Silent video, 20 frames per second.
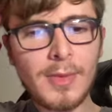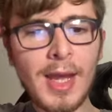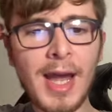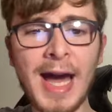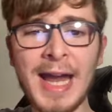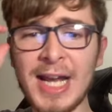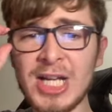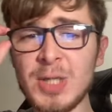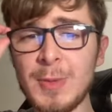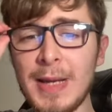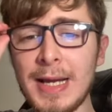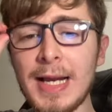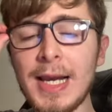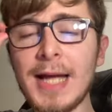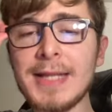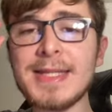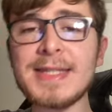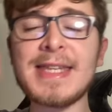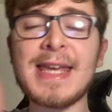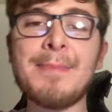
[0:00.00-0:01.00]
I'd actually be
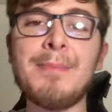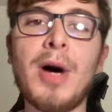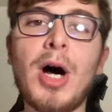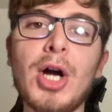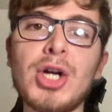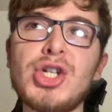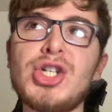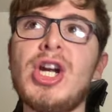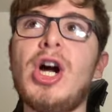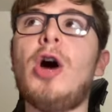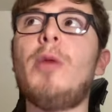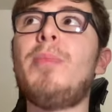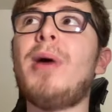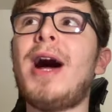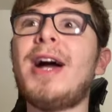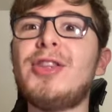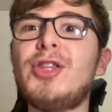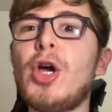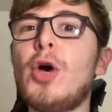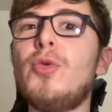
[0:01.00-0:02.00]
inclined to say Martial, but
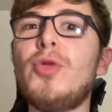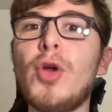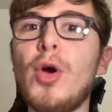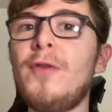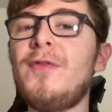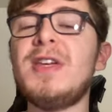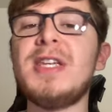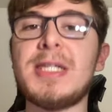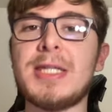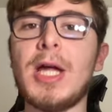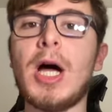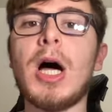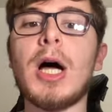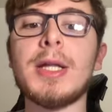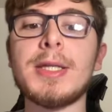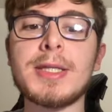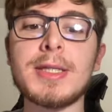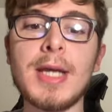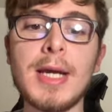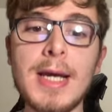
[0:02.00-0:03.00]
I don't know if he
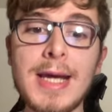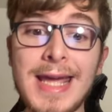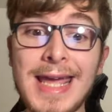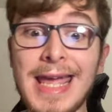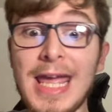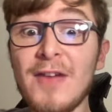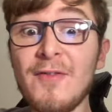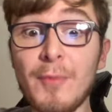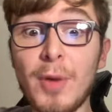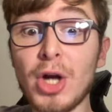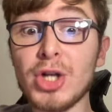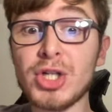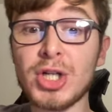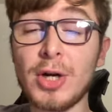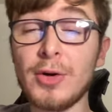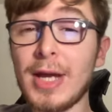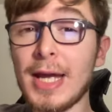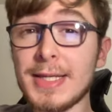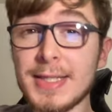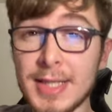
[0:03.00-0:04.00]
starts. If Martial
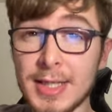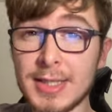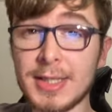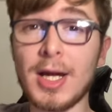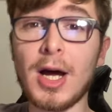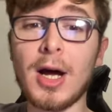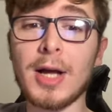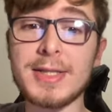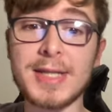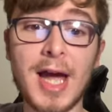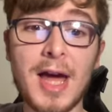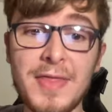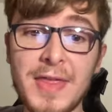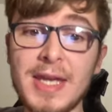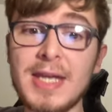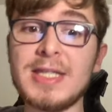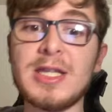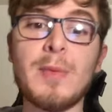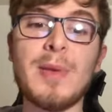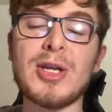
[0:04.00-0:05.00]
gets the starts, I think
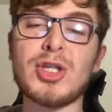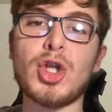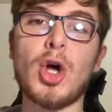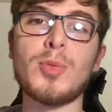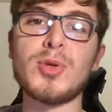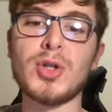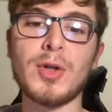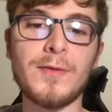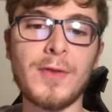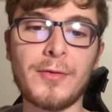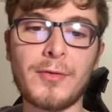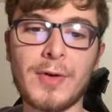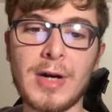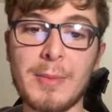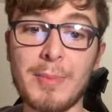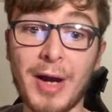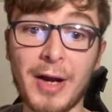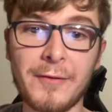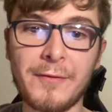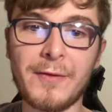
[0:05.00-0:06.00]
he's the best option of the three
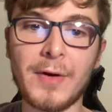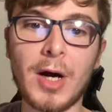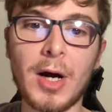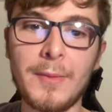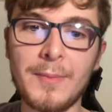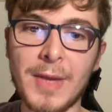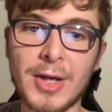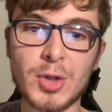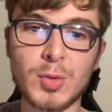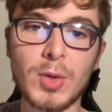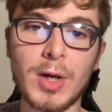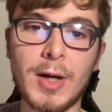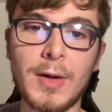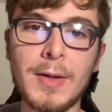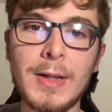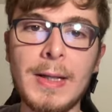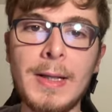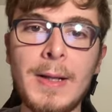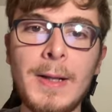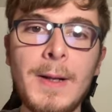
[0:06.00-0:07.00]
by far as well.
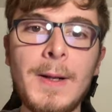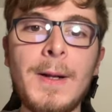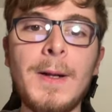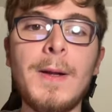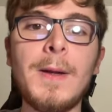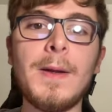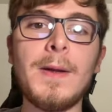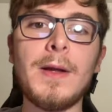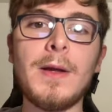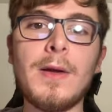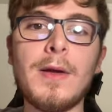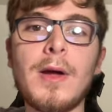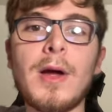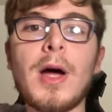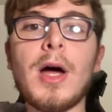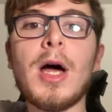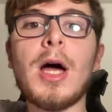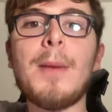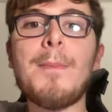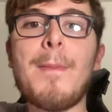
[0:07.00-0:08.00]

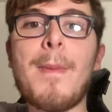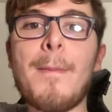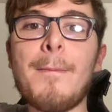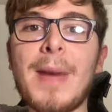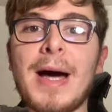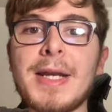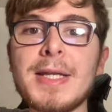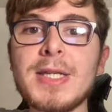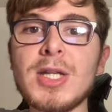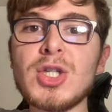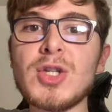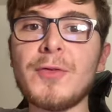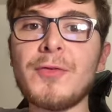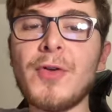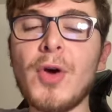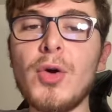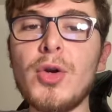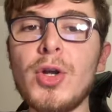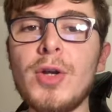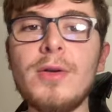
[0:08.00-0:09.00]
Maddison to
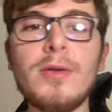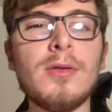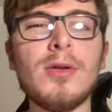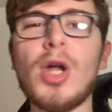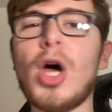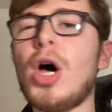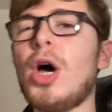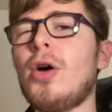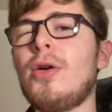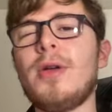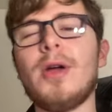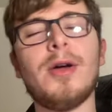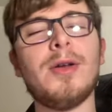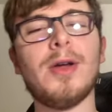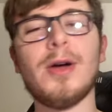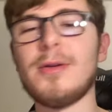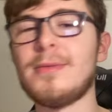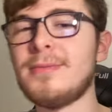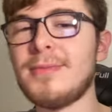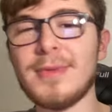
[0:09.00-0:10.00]
Foden?
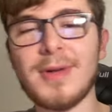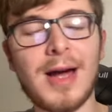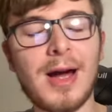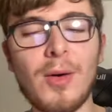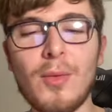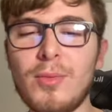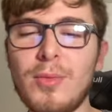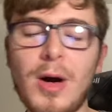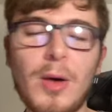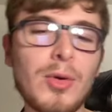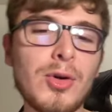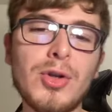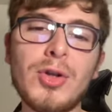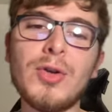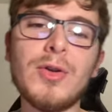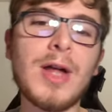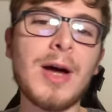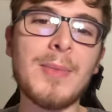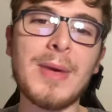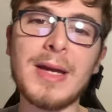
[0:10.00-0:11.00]
No. I wouldn't
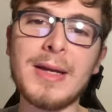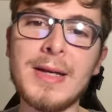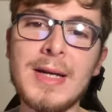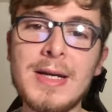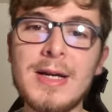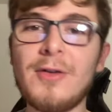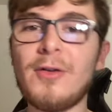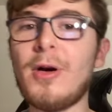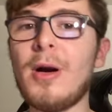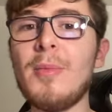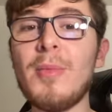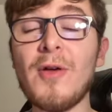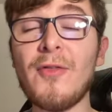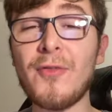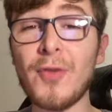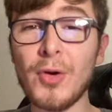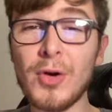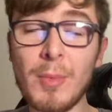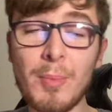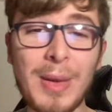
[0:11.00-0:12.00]
do that, mate. Remember,
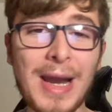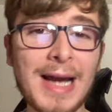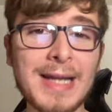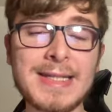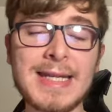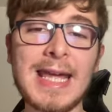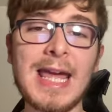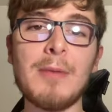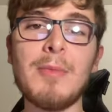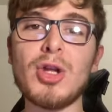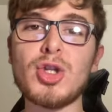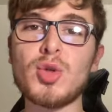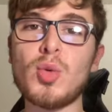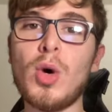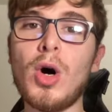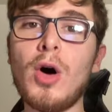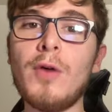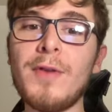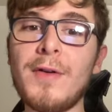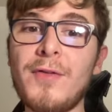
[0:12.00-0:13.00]
Foden blanks in Game Week
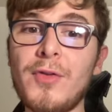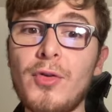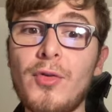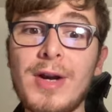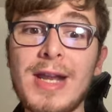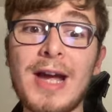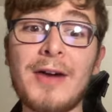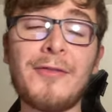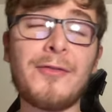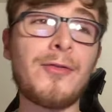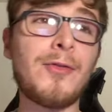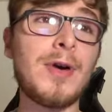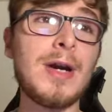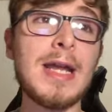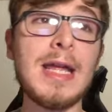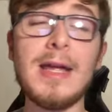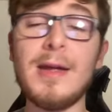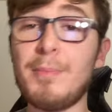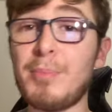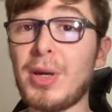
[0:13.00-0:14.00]
12. If you already have
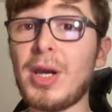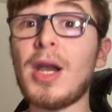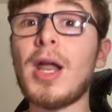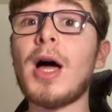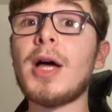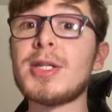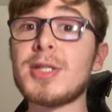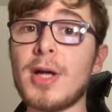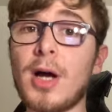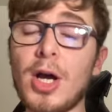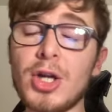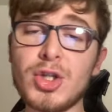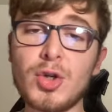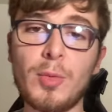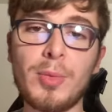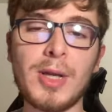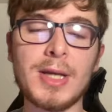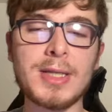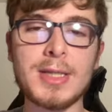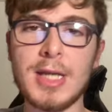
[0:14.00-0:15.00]
3 plus Arsenal
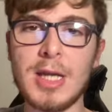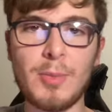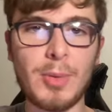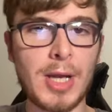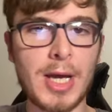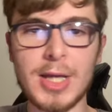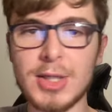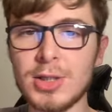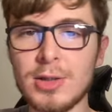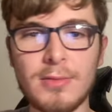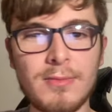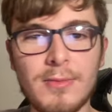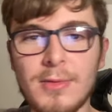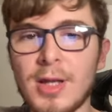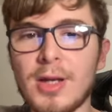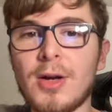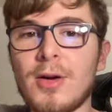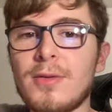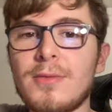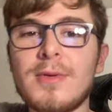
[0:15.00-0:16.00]
plus City players, you
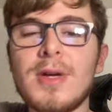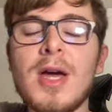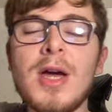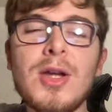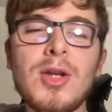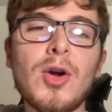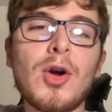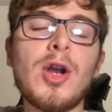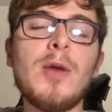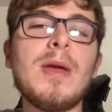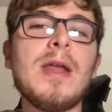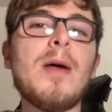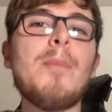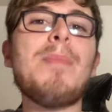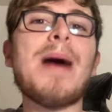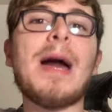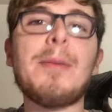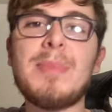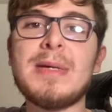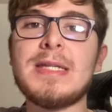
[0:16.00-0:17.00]
know, you're going to be in a
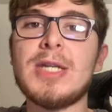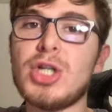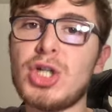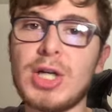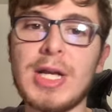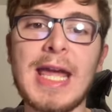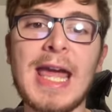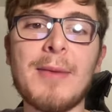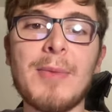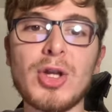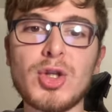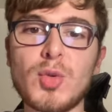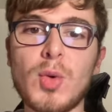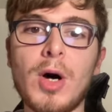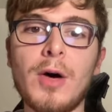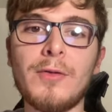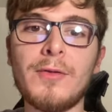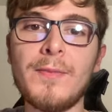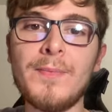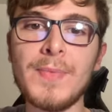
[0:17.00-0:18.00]
bad position in Game Week
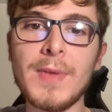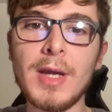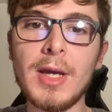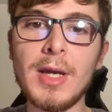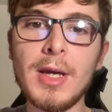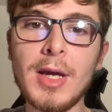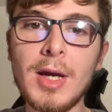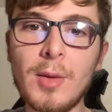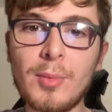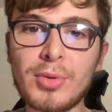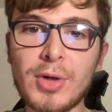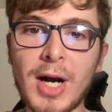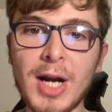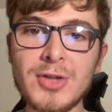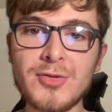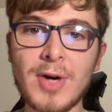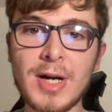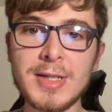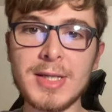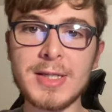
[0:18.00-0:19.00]
12.
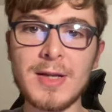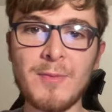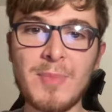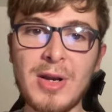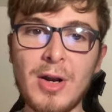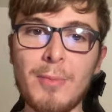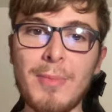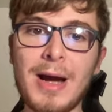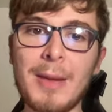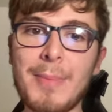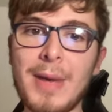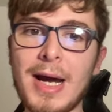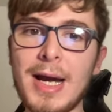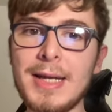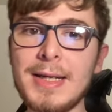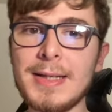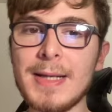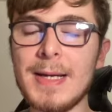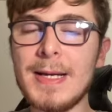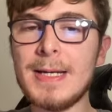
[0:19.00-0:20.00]
Price rises have been on my
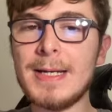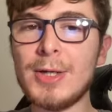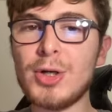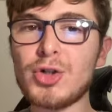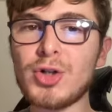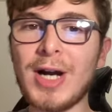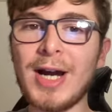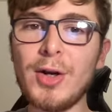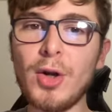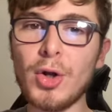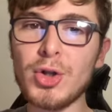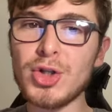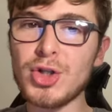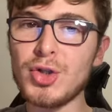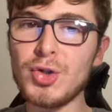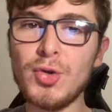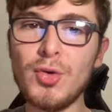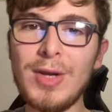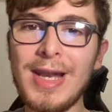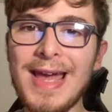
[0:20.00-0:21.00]
mind. Try not
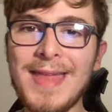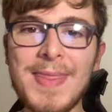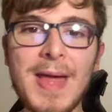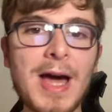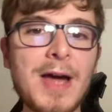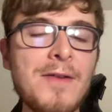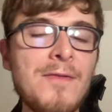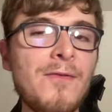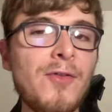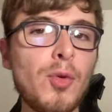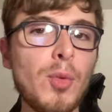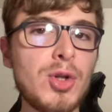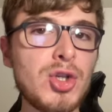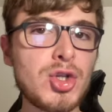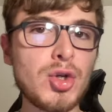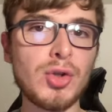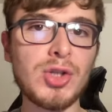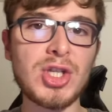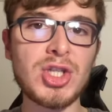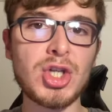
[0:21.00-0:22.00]
to let that influence
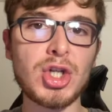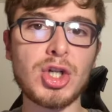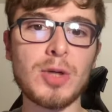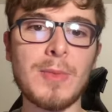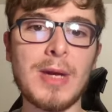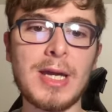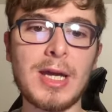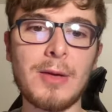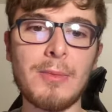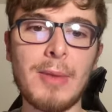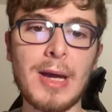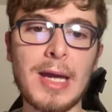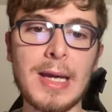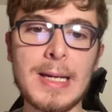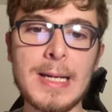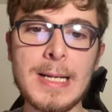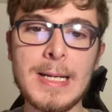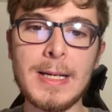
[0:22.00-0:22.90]
your decision-making, mate.